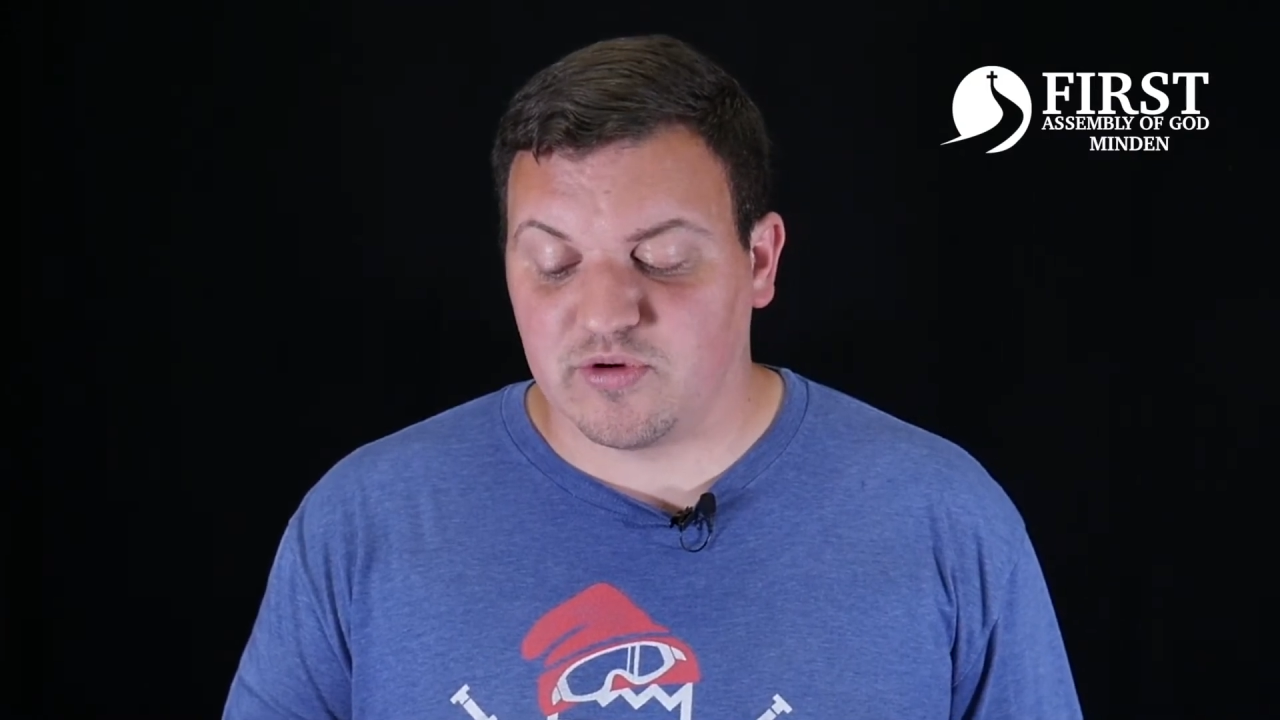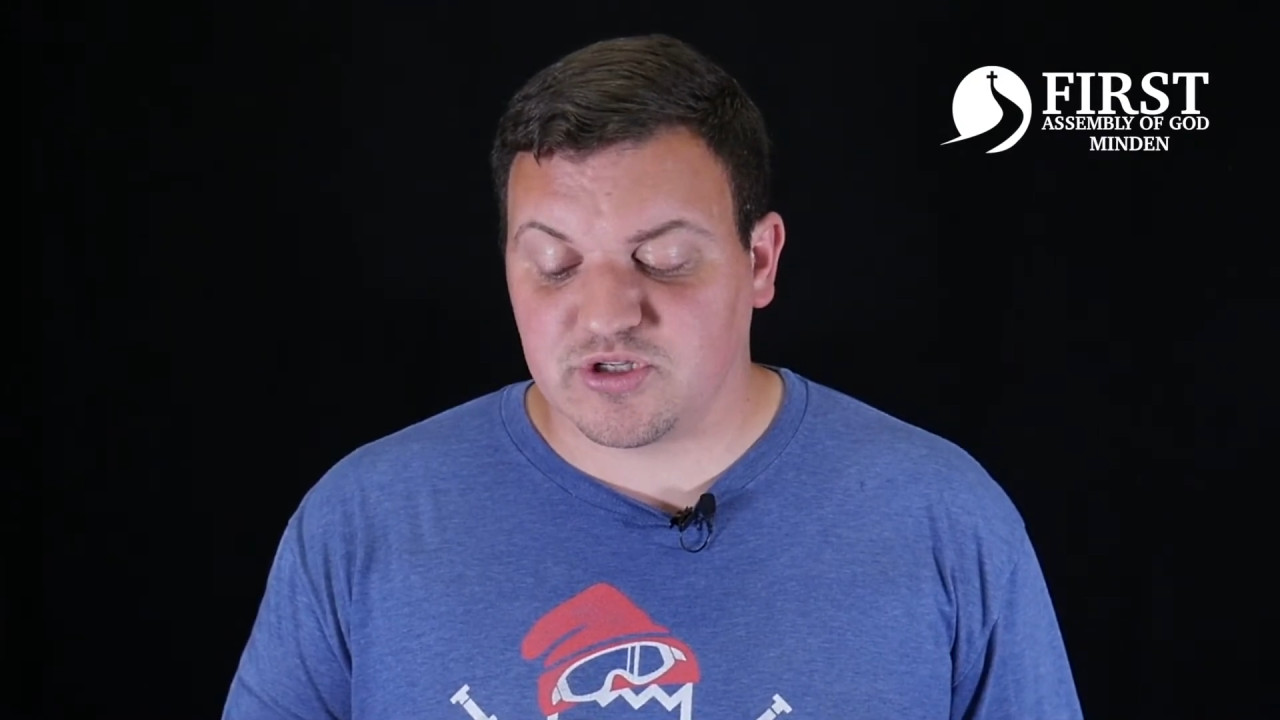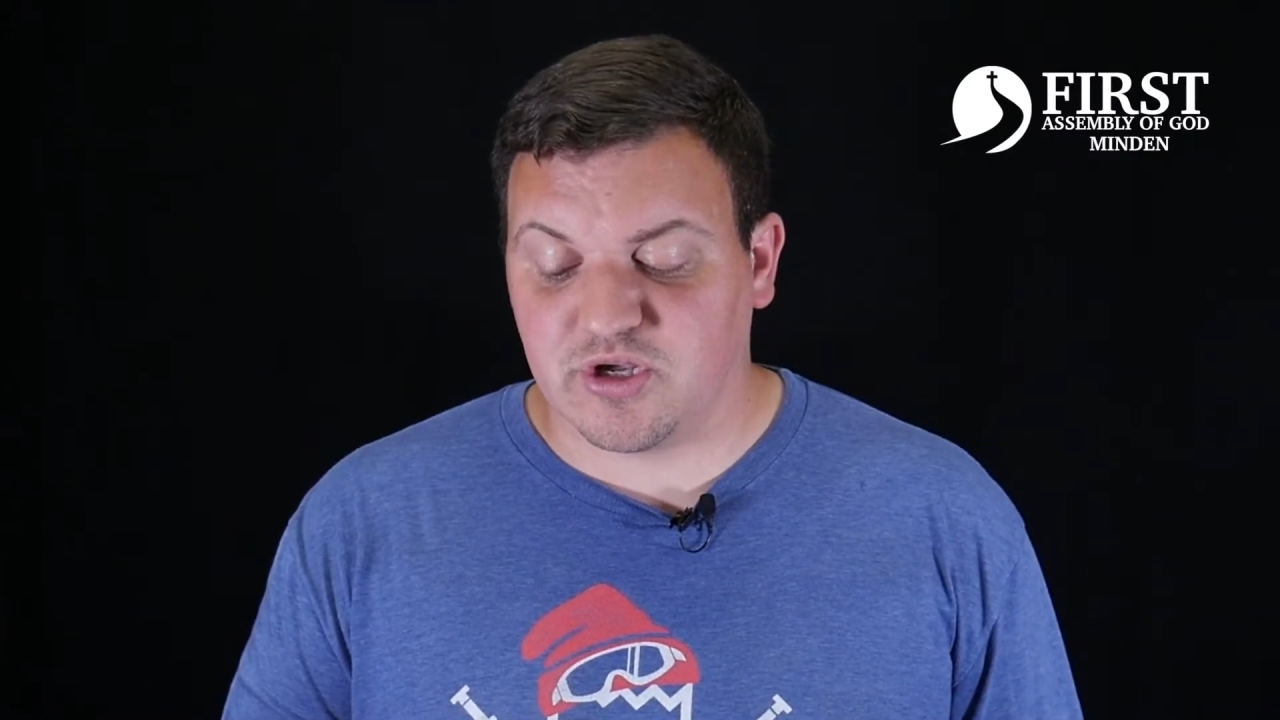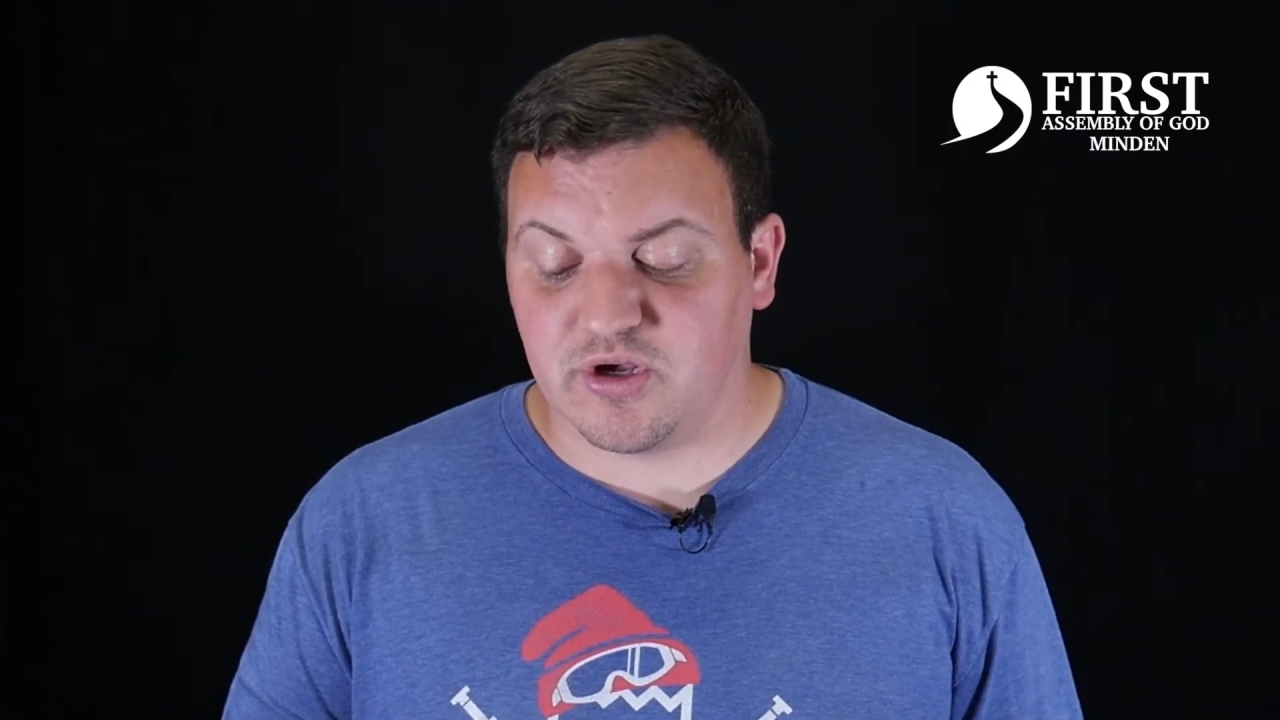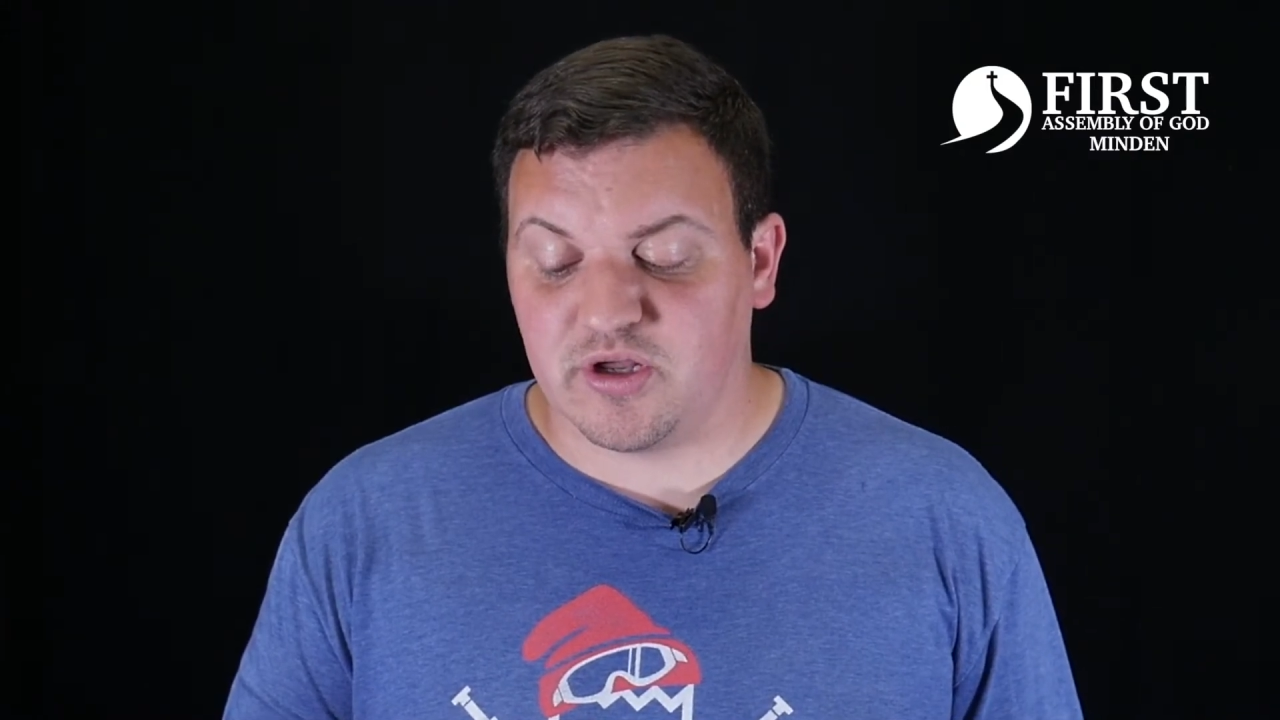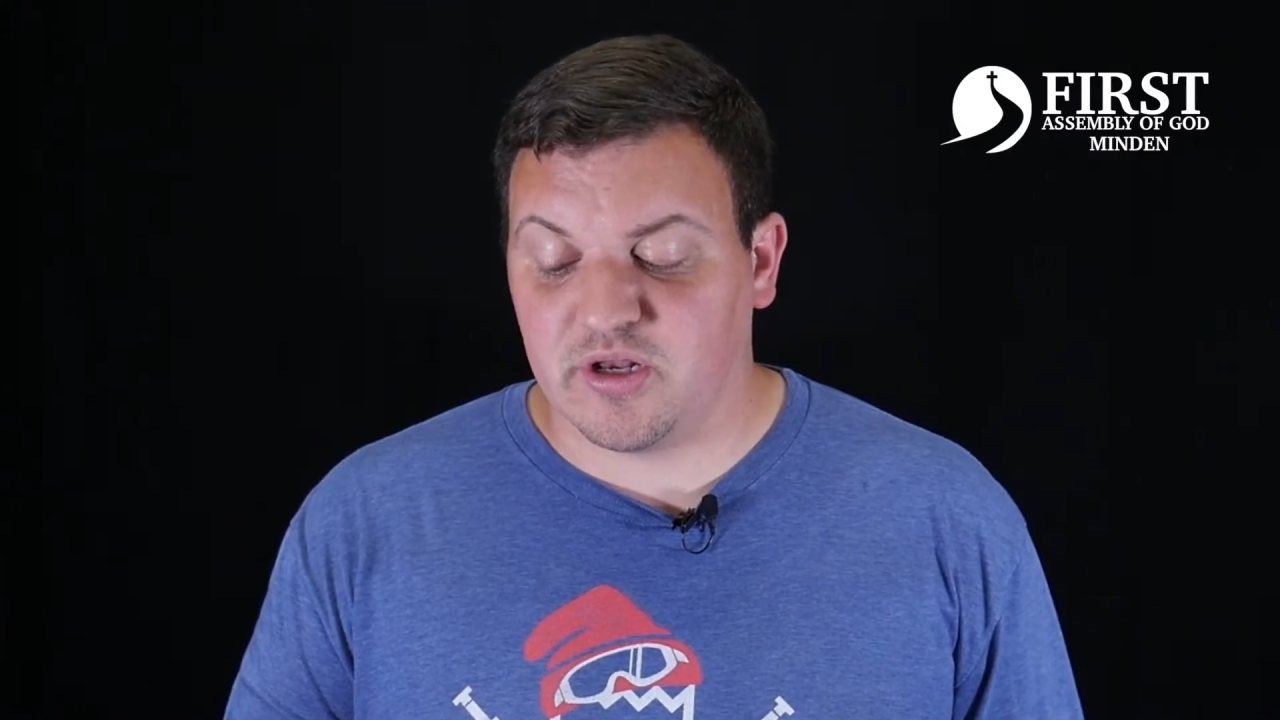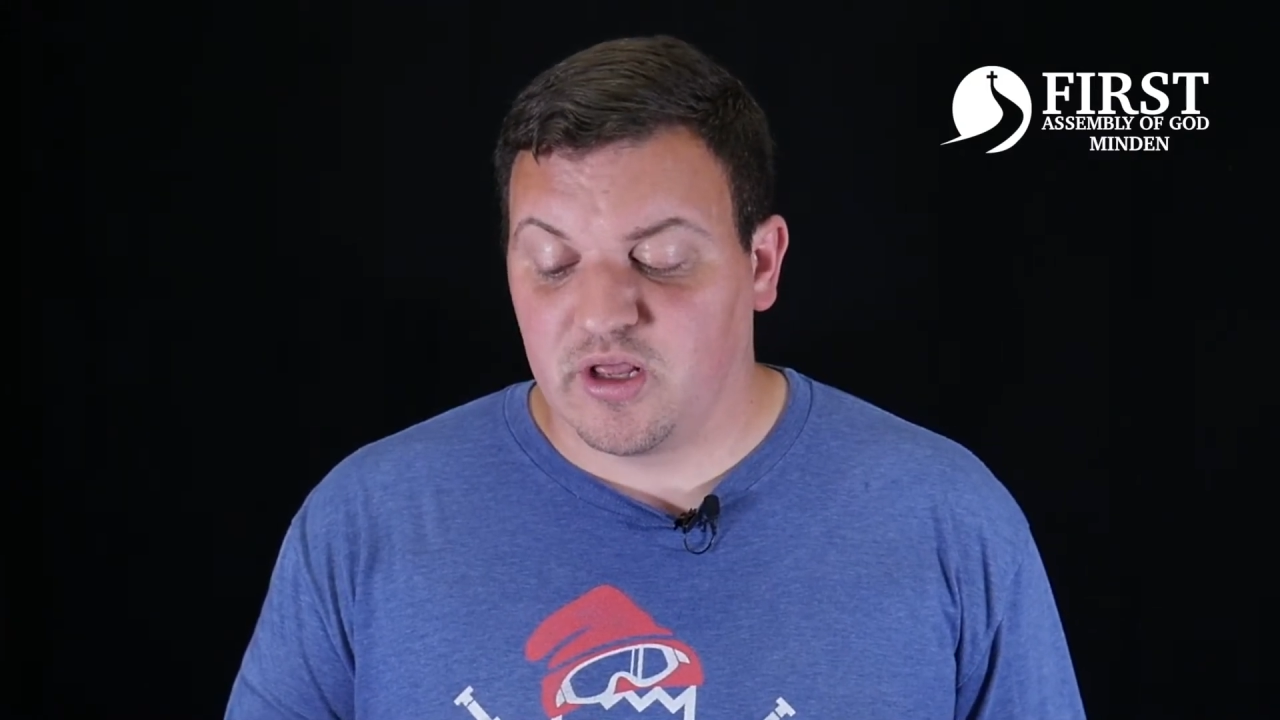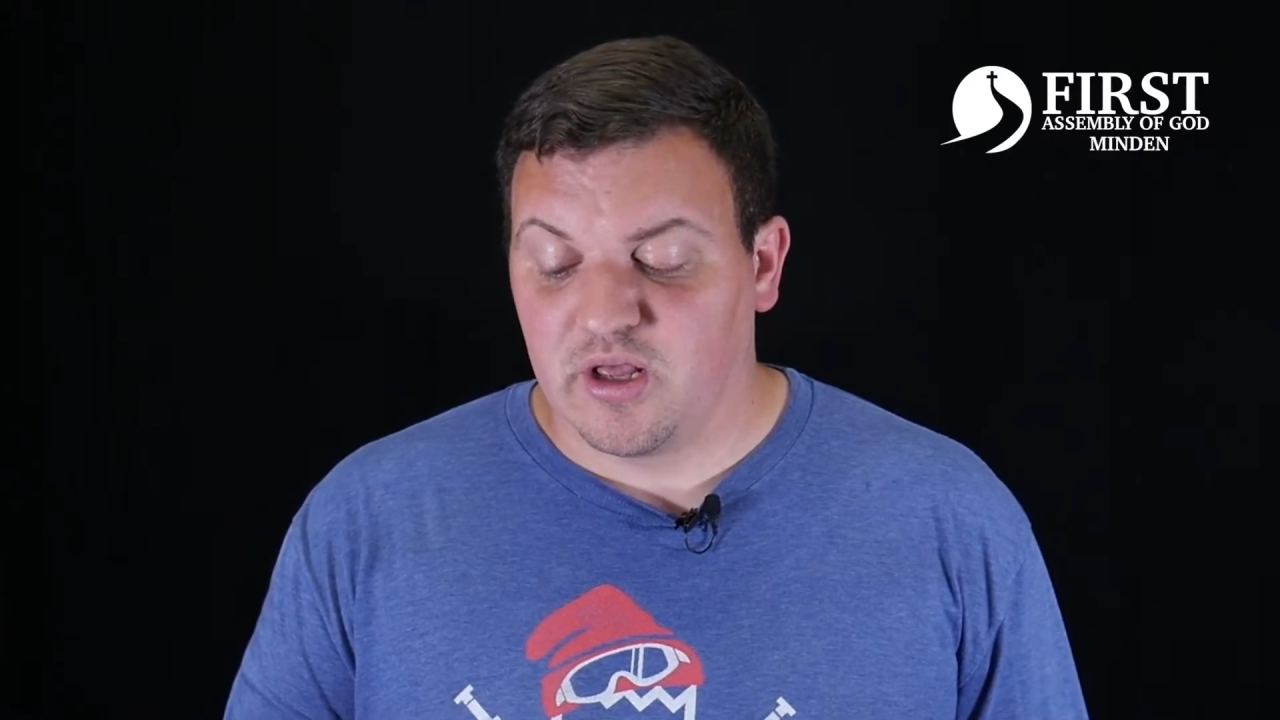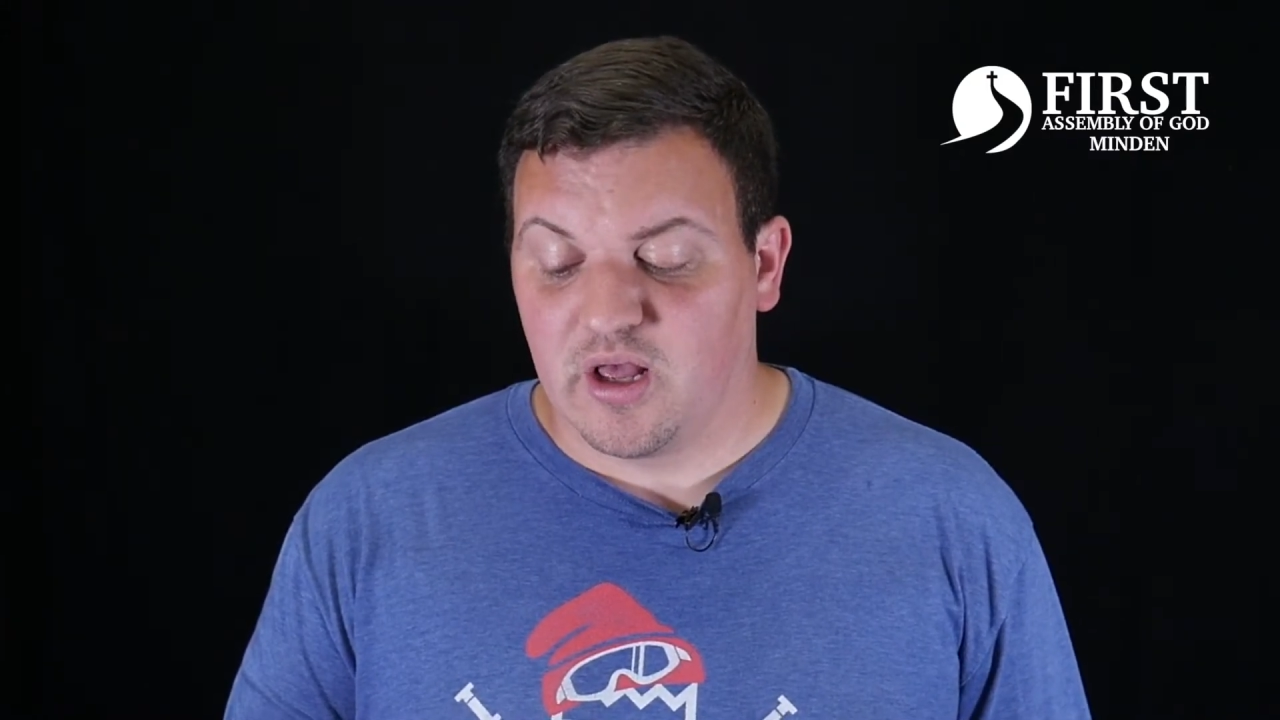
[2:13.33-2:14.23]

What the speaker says: was good,